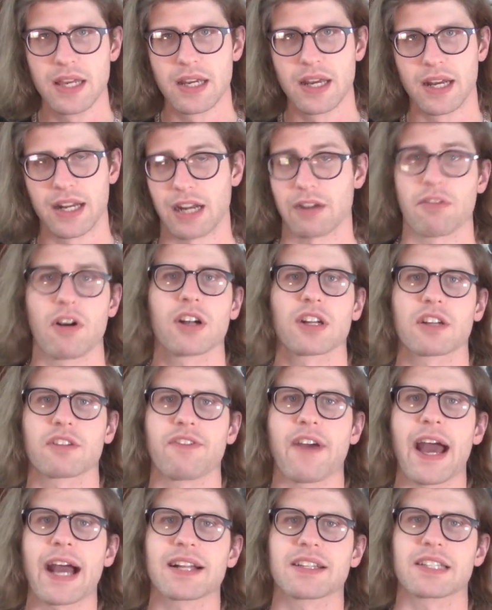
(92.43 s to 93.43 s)
An ironic
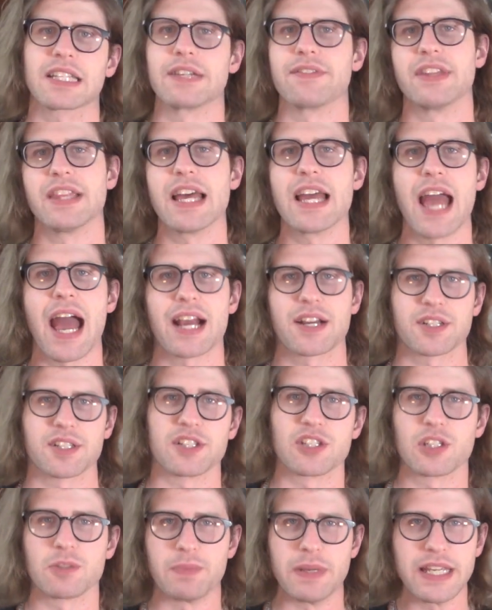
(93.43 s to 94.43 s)
fact, given they actually
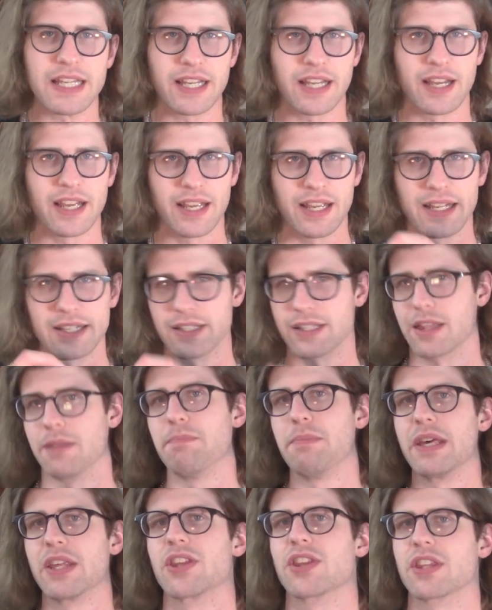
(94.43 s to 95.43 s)
speak to the
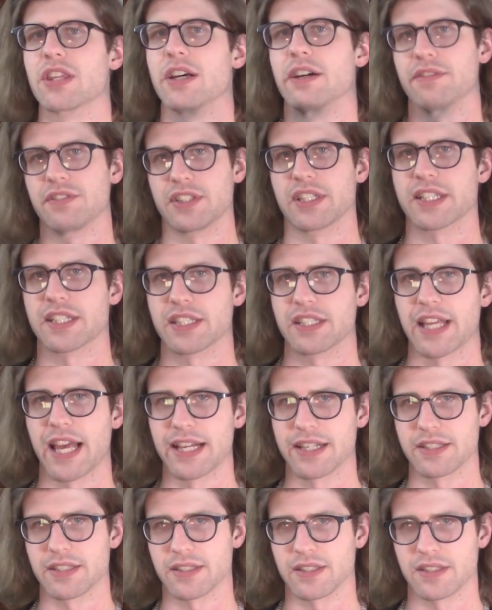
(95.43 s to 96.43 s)
myth of
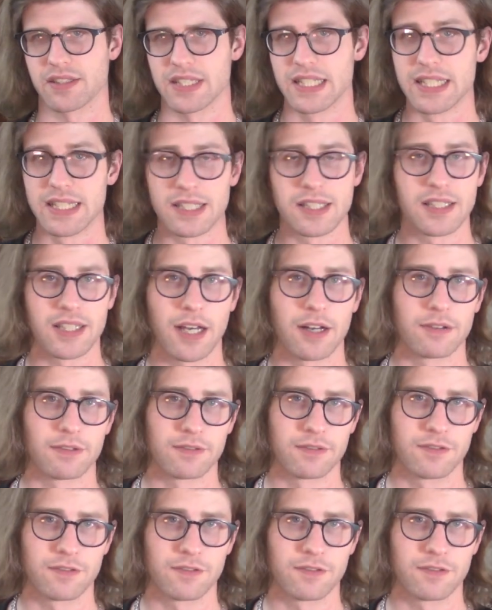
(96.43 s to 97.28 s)
success itself.